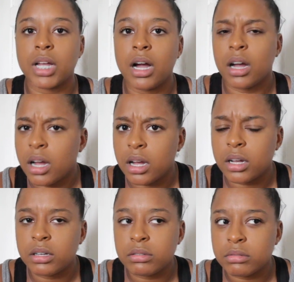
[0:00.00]

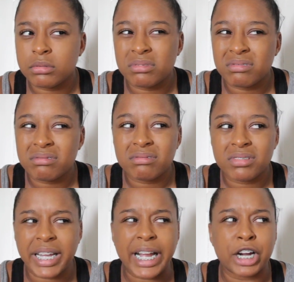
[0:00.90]

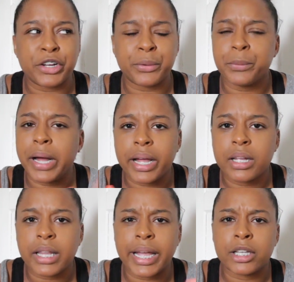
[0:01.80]
Like, are you
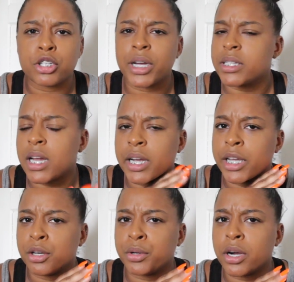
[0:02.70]
what? Like, do you guys not
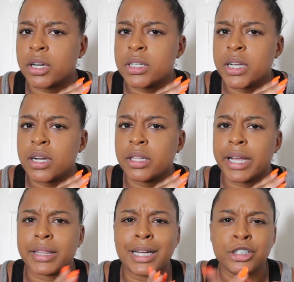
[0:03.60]
get new cars here?
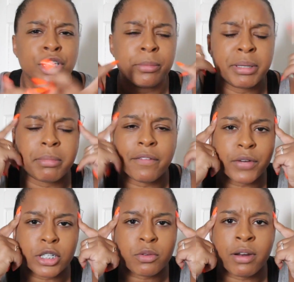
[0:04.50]
Like, that should have been my
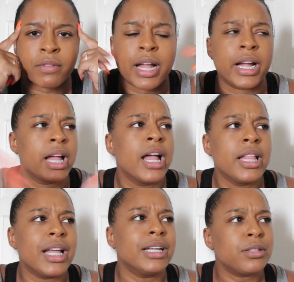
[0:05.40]
first red flag.
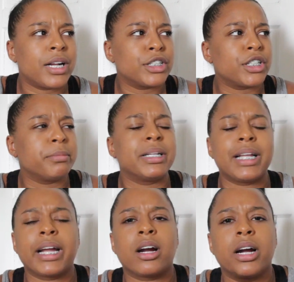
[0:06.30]
That's when I should have been
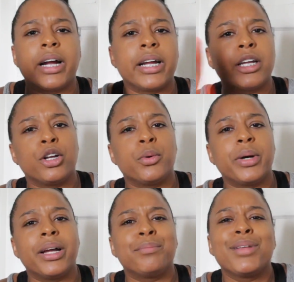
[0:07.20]
like, all right, you know
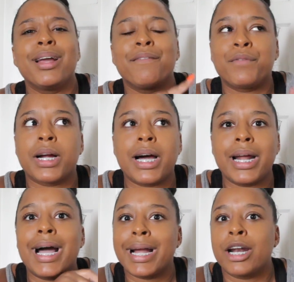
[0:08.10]
what?
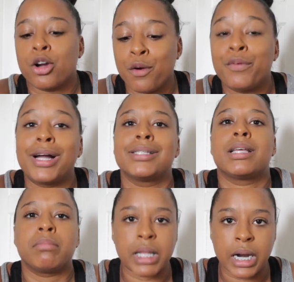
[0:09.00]
Forgot I gotta go find
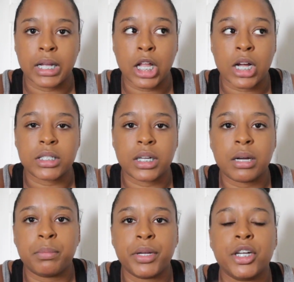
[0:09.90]
something I lost a
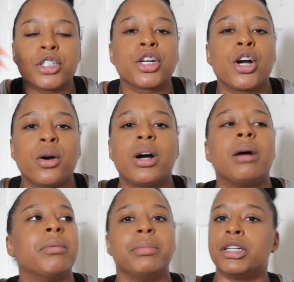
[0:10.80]
couple years ago.
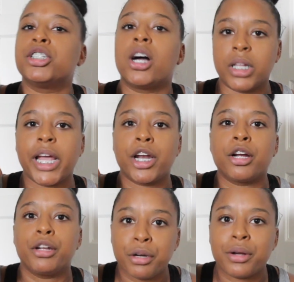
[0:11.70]
I'm gonna meet y'all later.
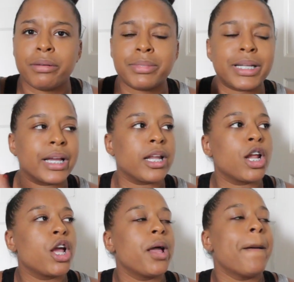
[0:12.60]
You know what I'm saying?
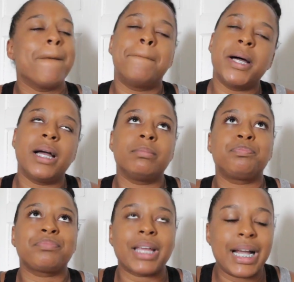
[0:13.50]

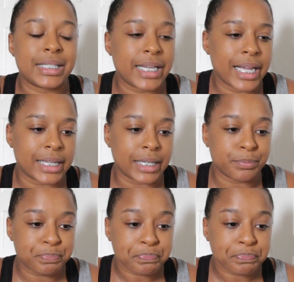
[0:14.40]
But I stayed there.